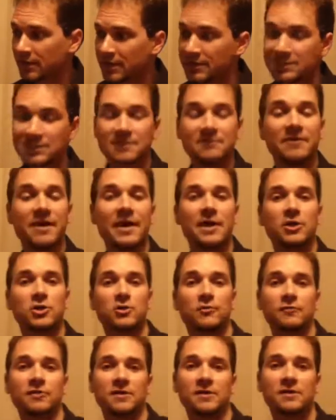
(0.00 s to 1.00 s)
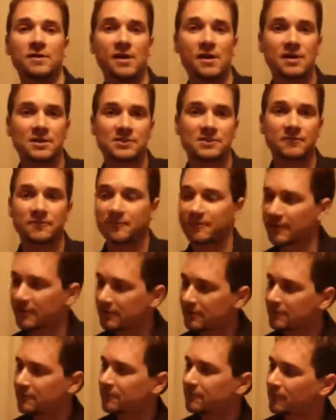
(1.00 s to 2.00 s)
It's the Vancouver Canucks, the
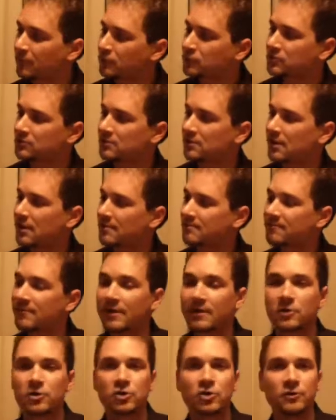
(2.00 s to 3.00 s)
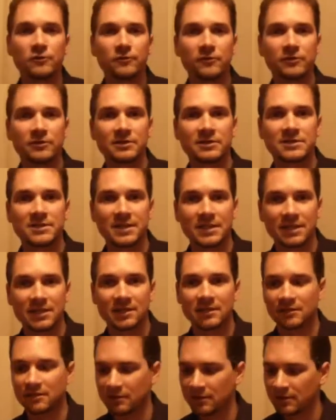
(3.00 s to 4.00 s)
very first time Vancouver is
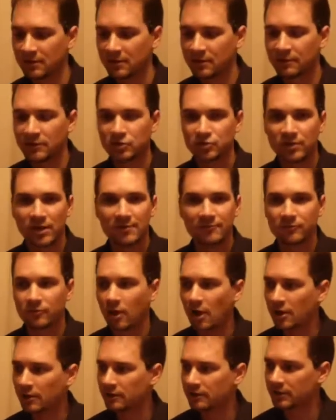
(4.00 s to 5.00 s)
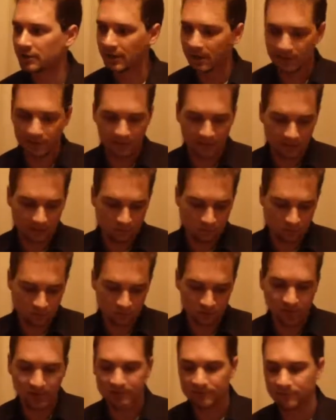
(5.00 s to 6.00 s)
in the draft lottery, and they will
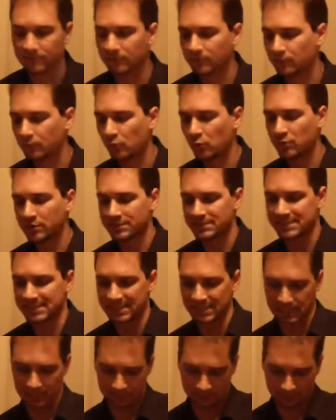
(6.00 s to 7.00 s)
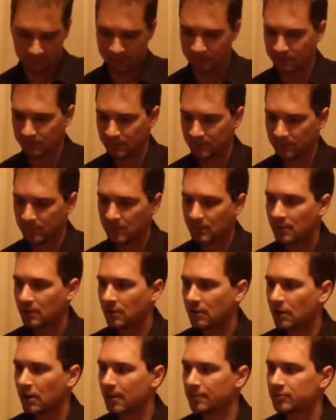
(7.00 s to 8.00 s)
draft 14th.
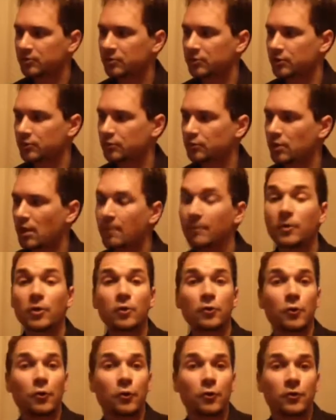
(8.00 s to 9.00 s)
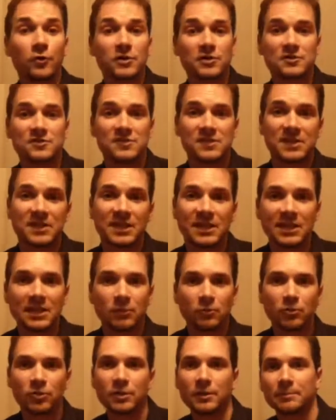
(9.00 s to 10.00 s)
Up to number
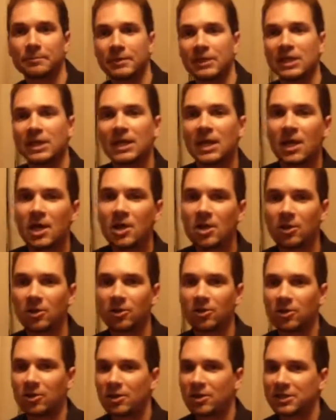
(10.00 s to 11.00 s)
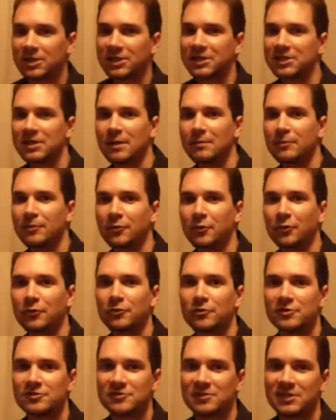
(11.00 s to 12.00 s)
13. Will it be lucky number
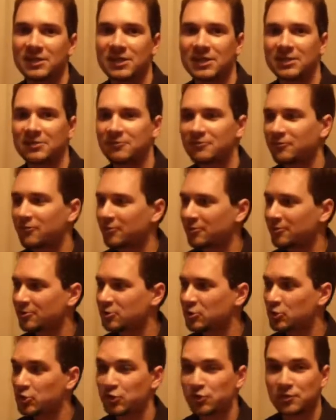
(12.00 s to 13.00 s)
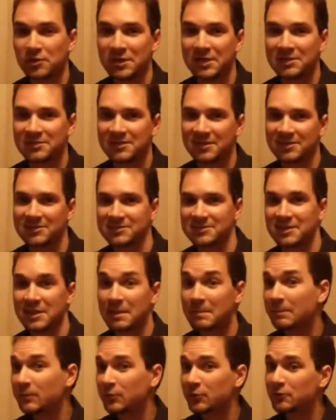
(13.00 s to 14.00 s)
13 for Detroit as
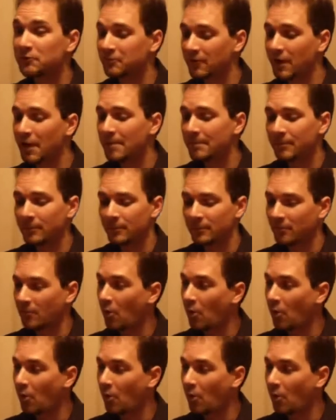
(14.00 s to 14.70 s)
they move up?